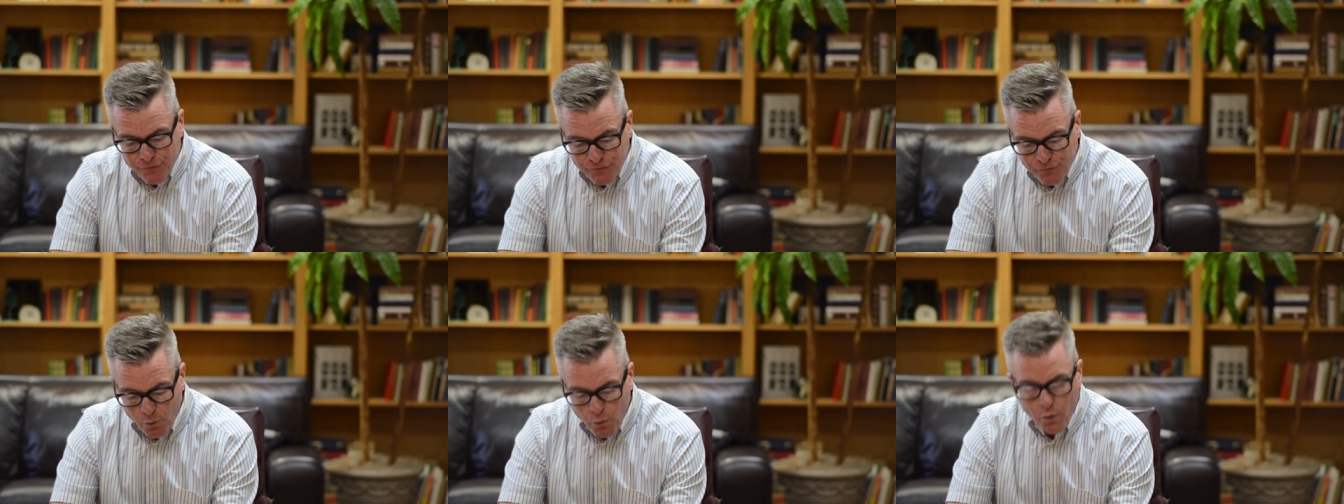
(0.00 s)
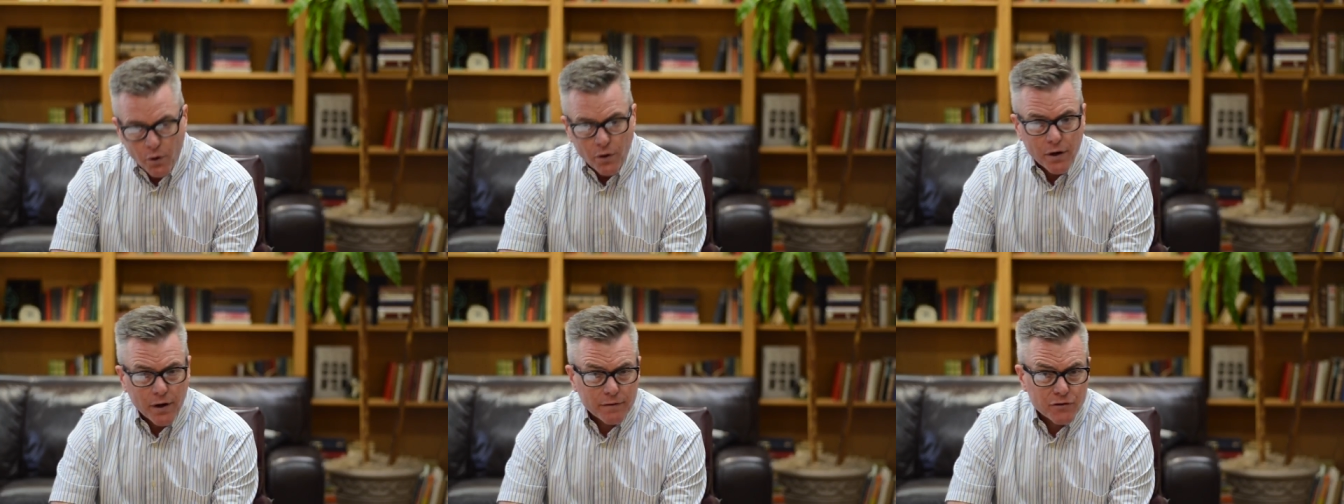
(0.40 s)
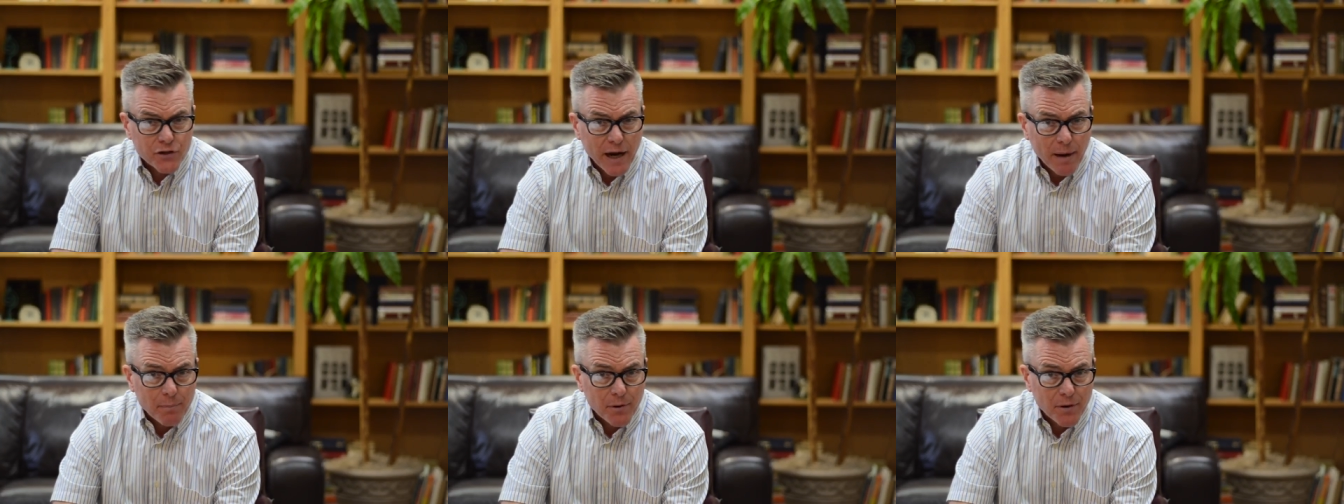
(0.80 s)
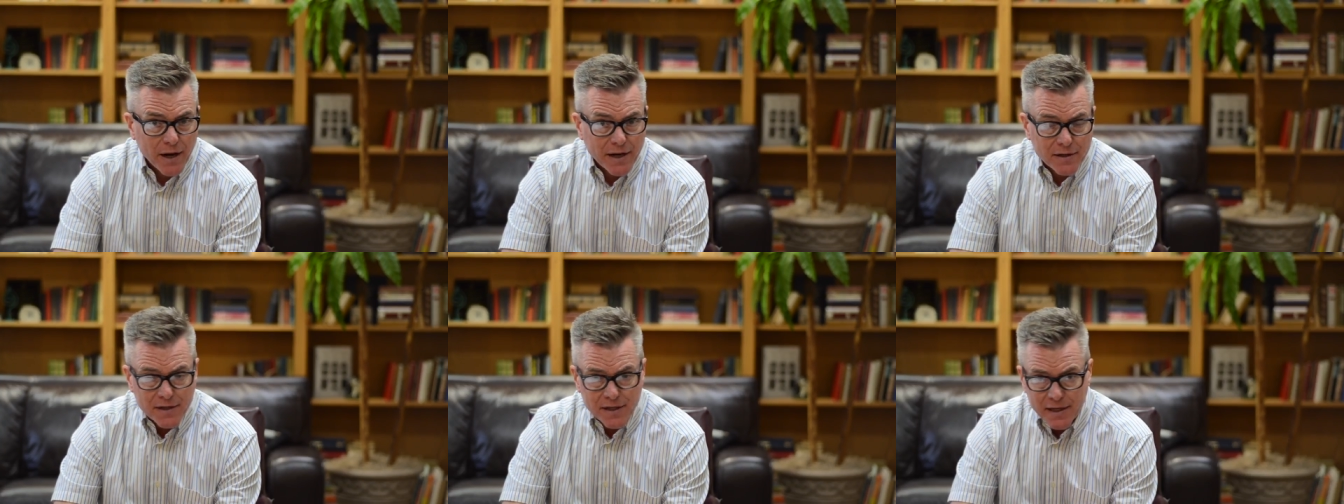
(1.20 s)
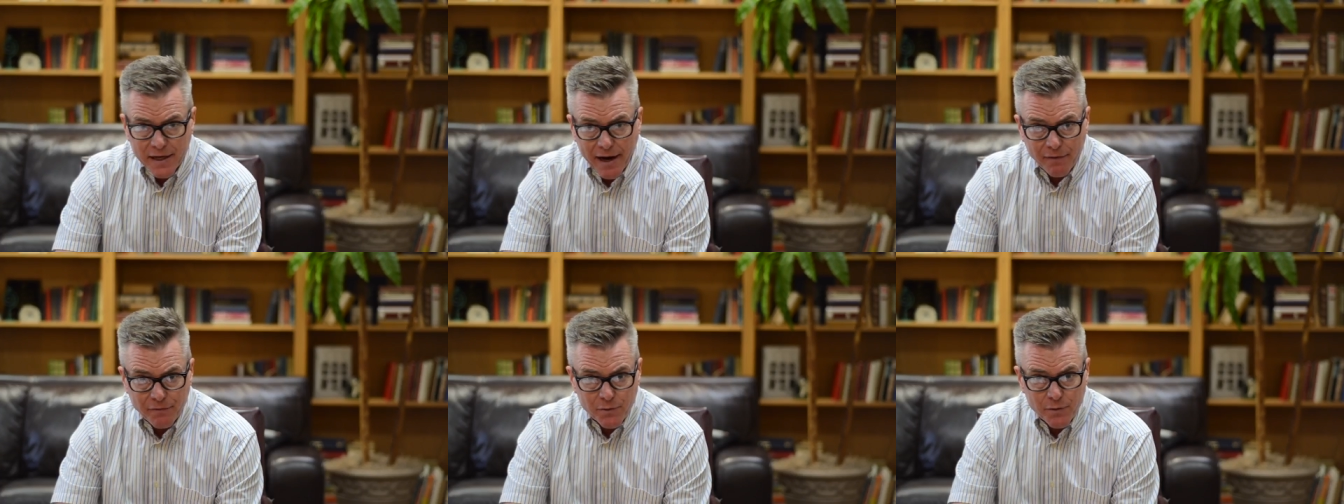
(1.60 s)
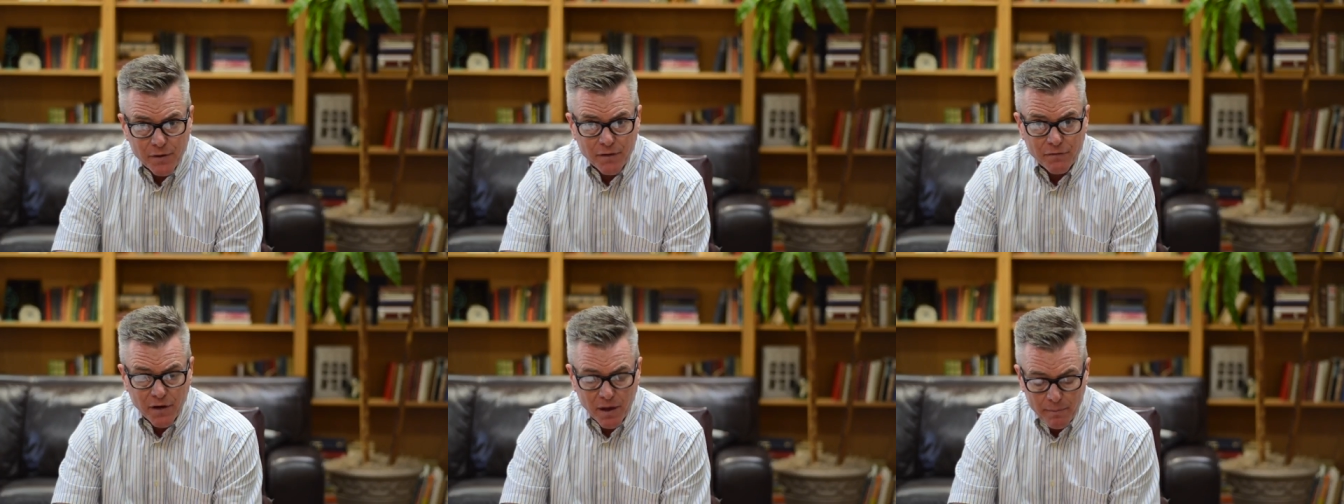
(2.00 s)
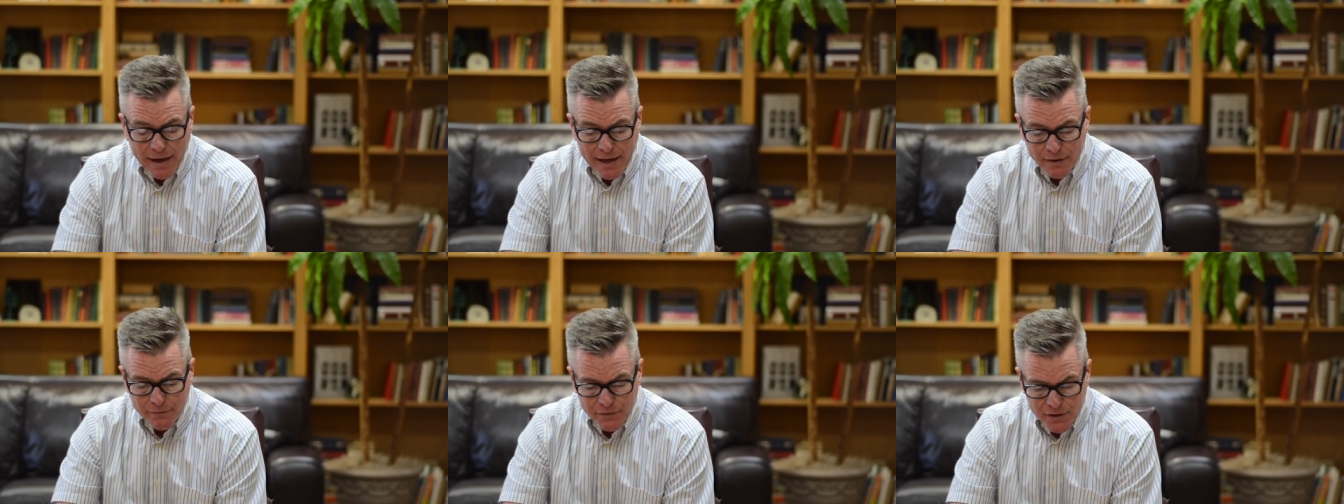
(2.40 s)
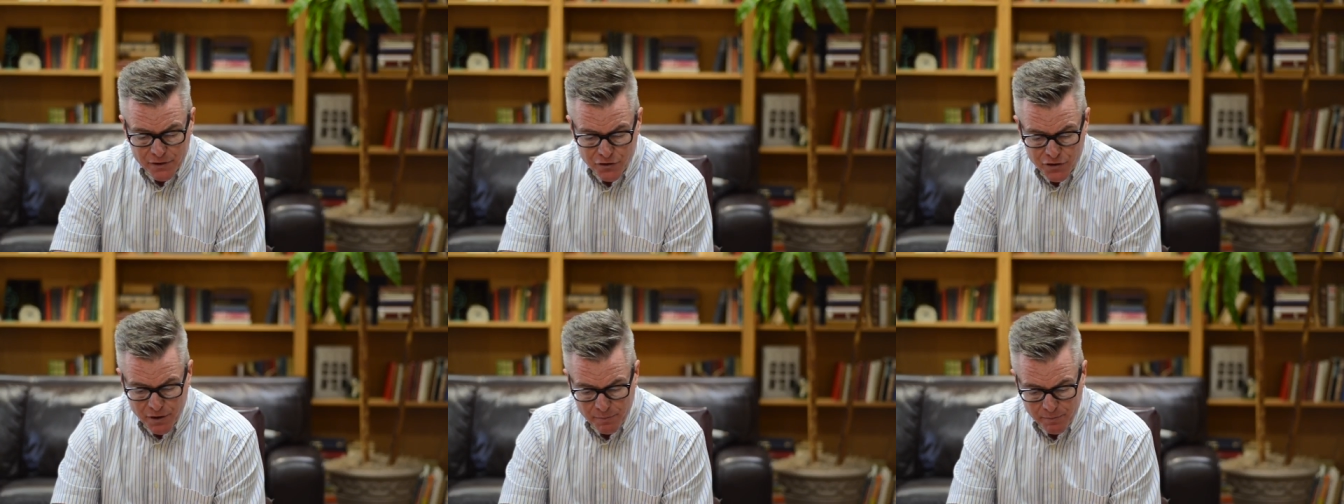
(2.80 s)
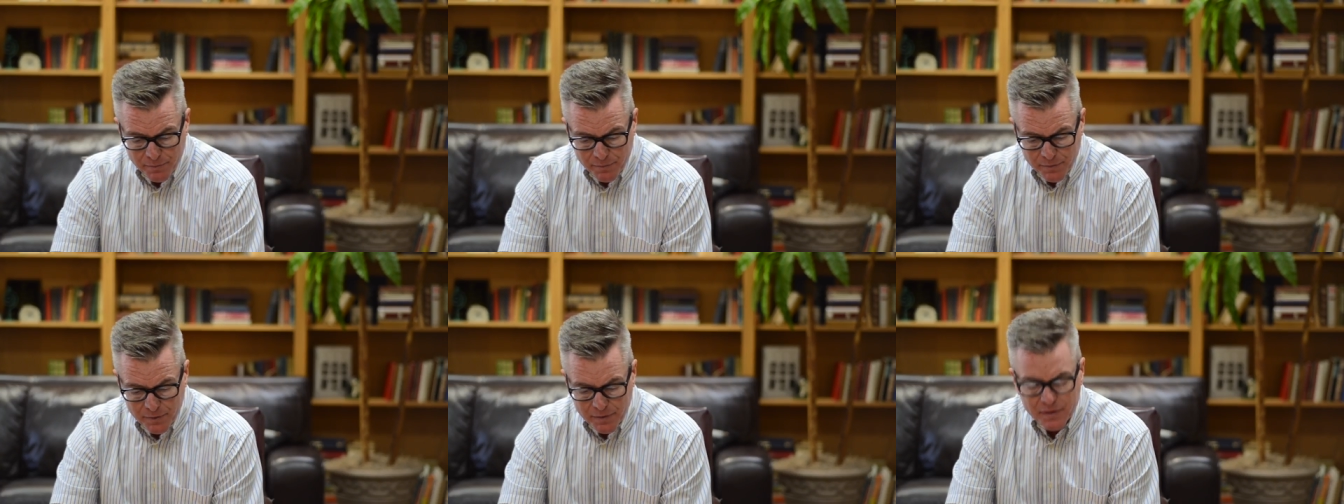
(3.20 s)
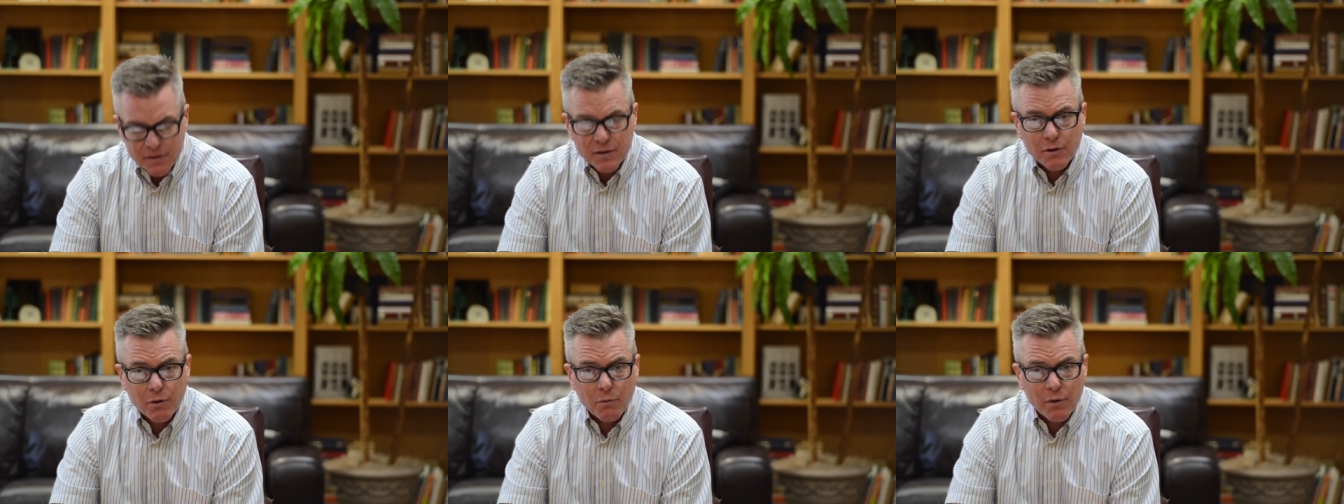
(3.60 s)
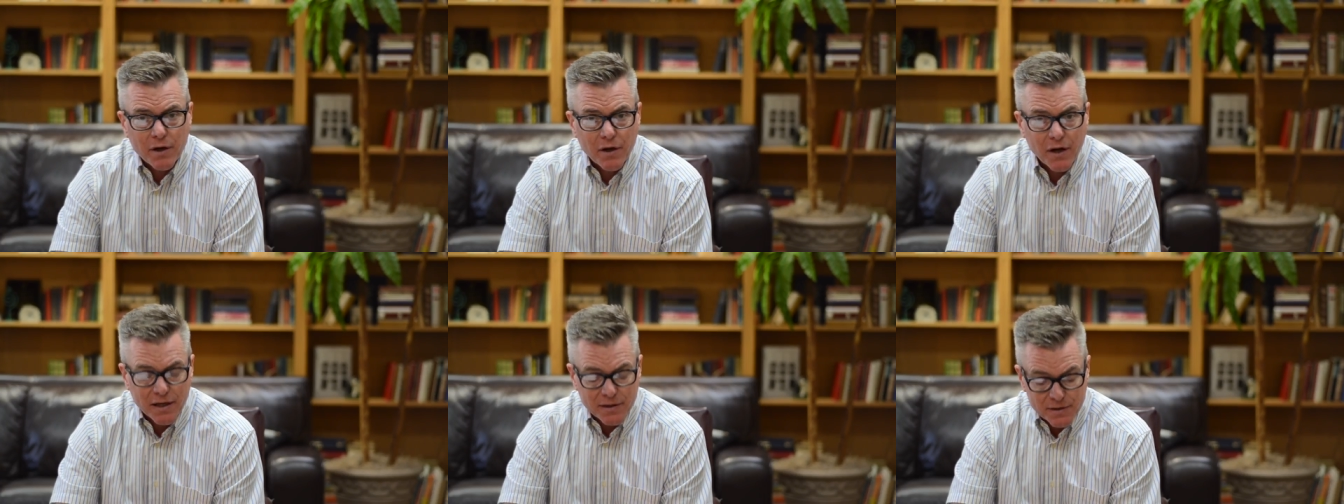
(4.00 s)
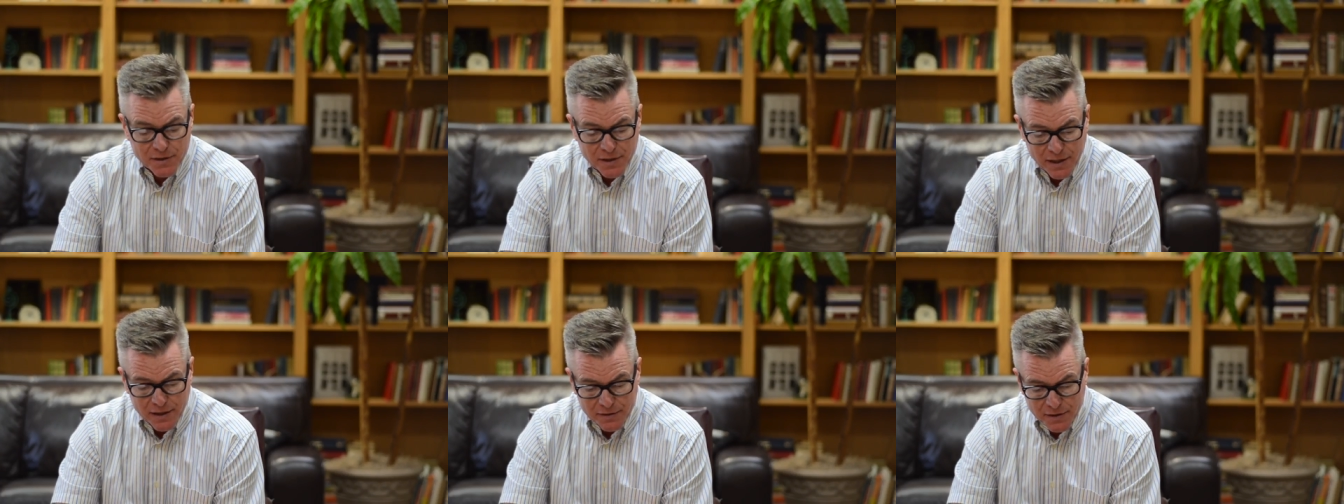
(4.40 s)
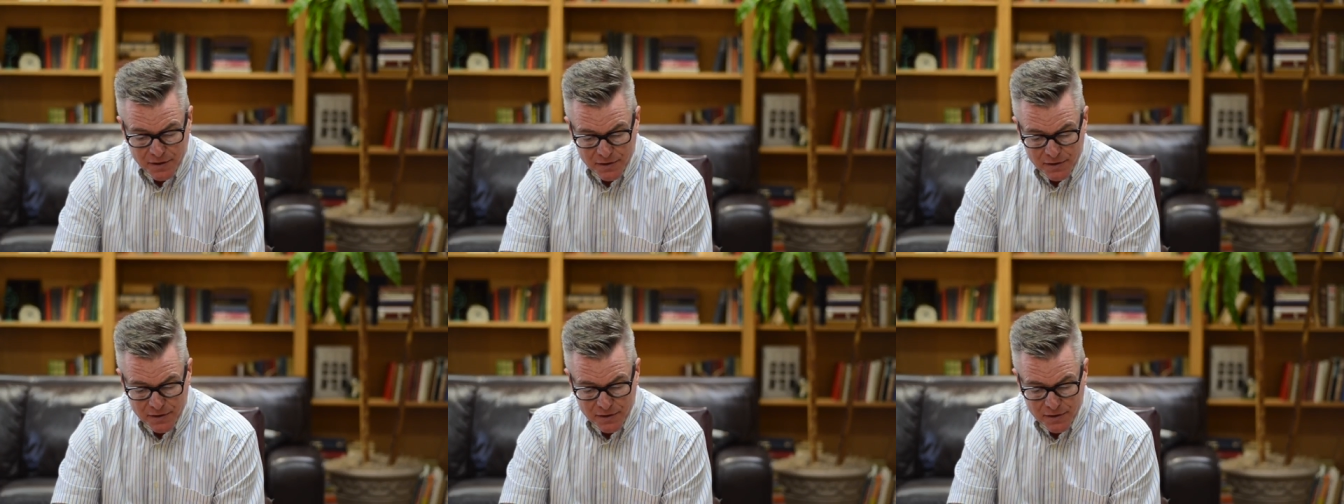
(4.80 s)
four of chapter 19, after they've come out of Egypt, listen to what God says.